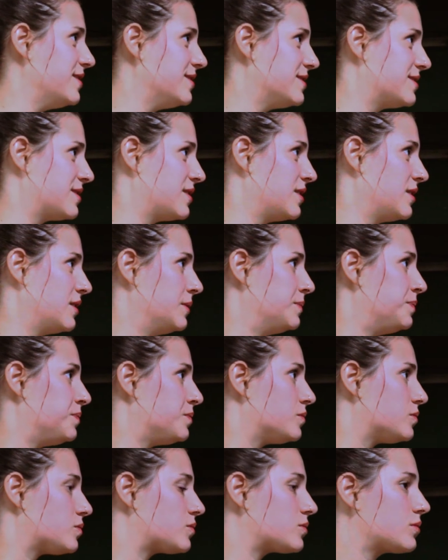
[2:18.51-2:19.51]
yeast,
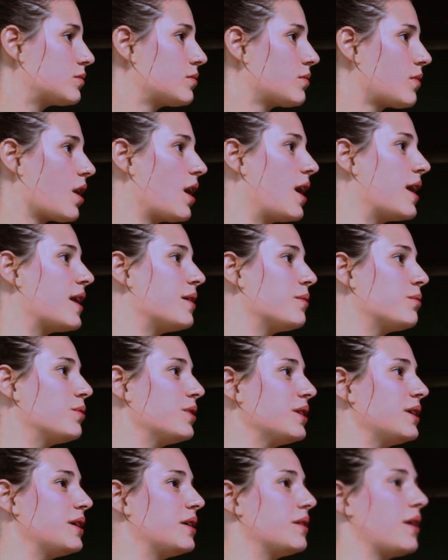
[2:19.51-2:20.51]
and
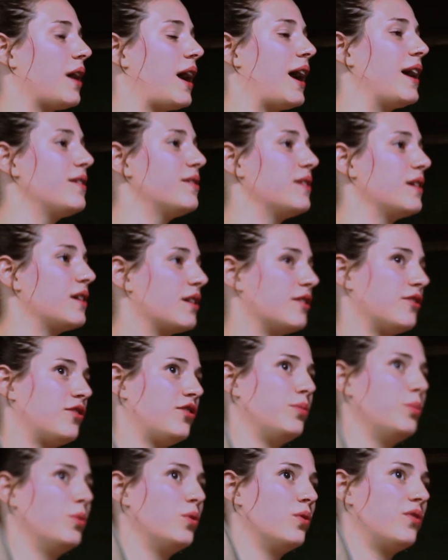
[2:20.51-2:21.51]
I think it
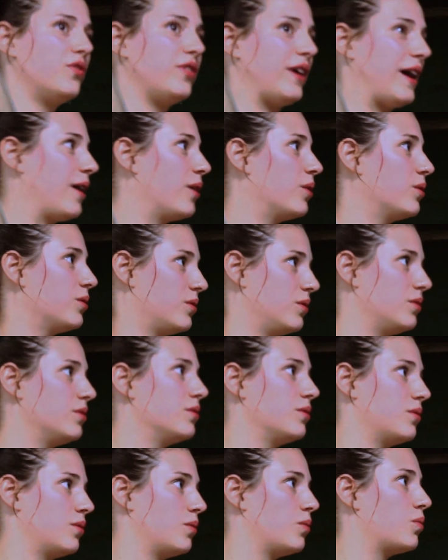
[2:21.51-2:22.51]
smooths
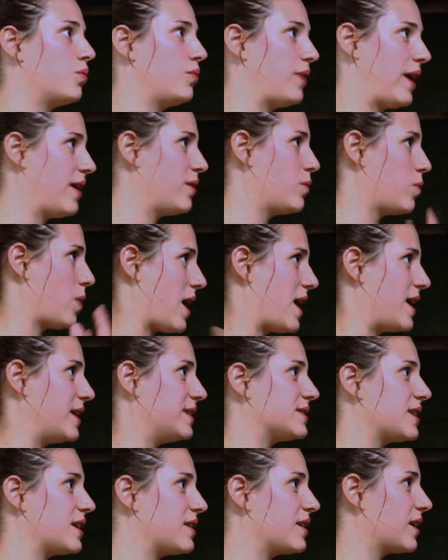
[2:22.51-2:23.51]
out red
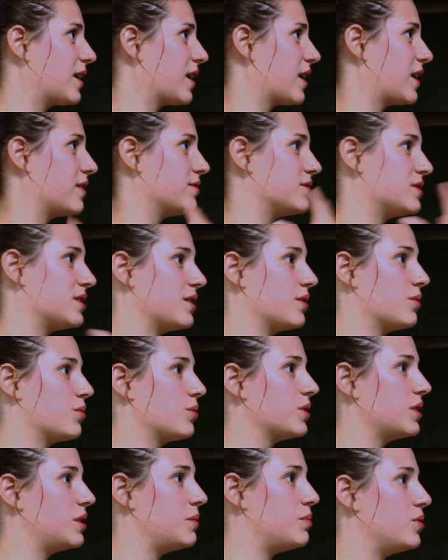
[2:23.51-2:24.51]
wines. I think it gives it a
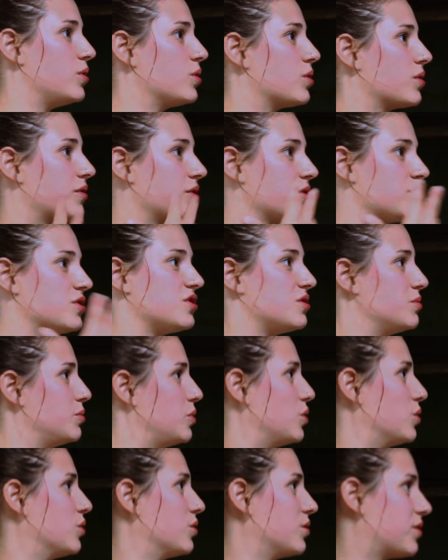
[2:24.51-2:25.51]
really beautiful,
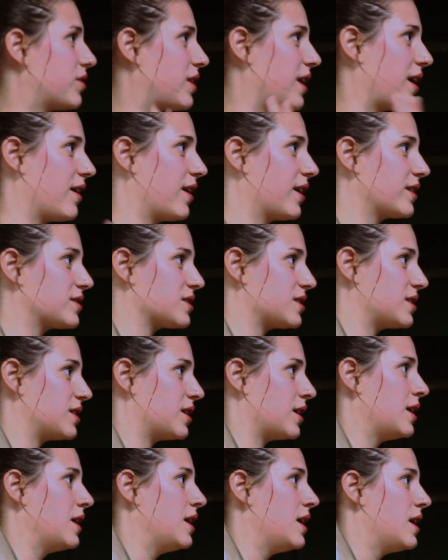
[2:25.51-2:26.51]
smooth
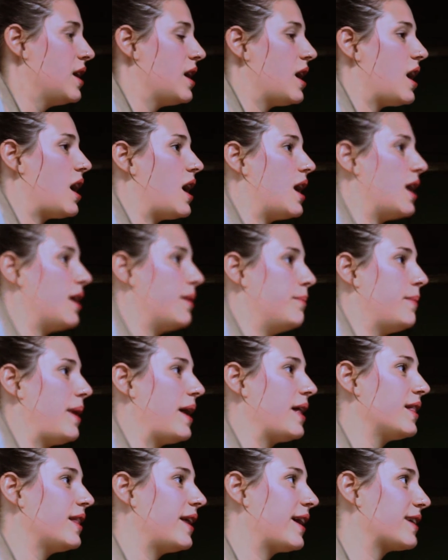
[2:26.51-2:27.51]
character.
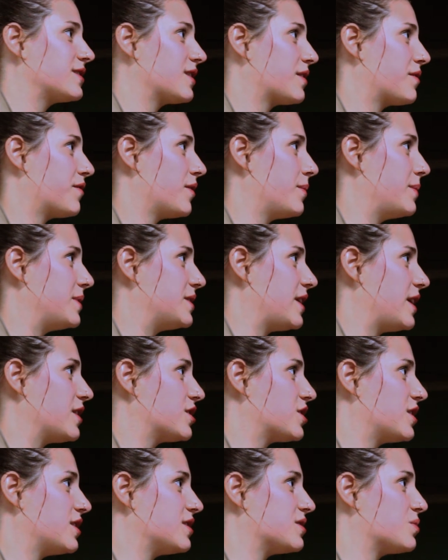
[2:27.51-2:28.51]
Malolactic
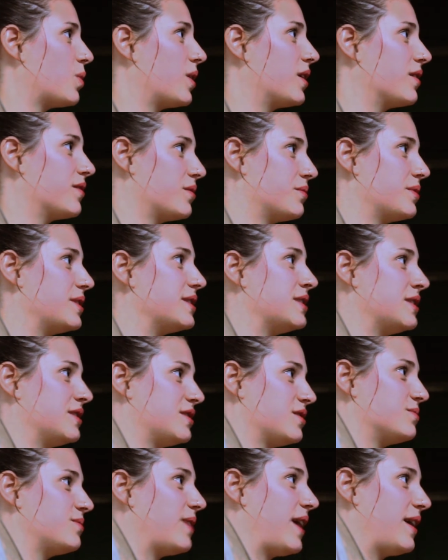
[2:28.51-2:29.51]
fermentation is one of the
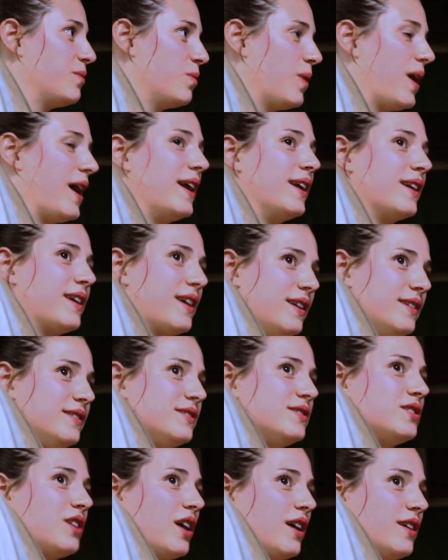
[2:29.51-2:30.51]
reasons a red wine can
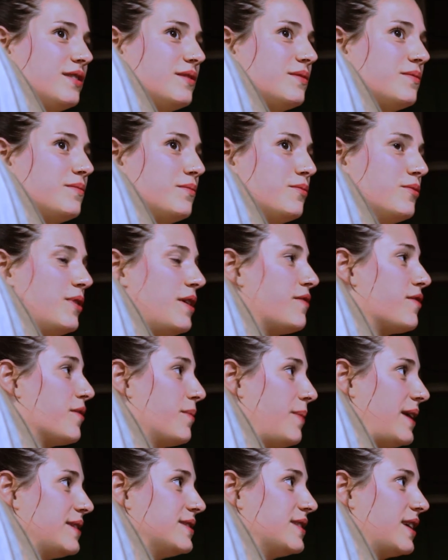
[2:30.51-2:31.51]
start
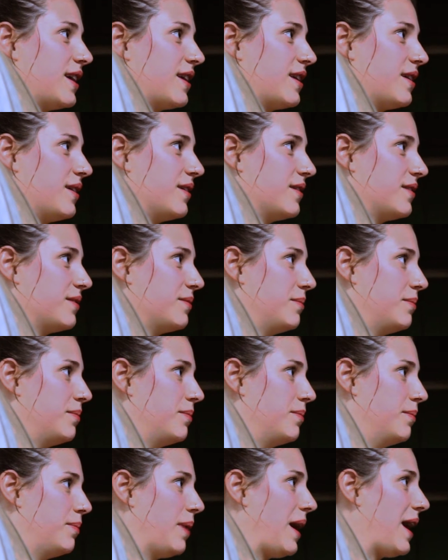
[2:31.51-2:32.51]
re-fermenting in a
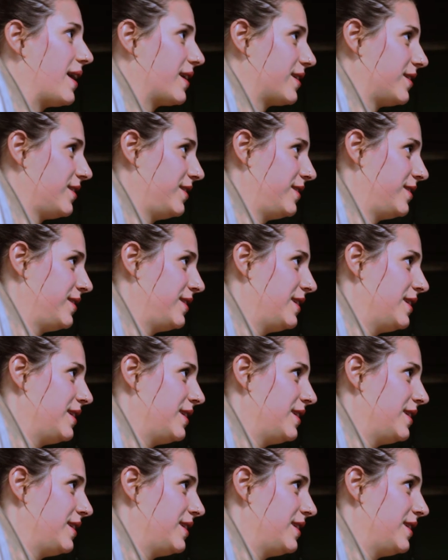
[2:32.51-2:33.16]
bottle.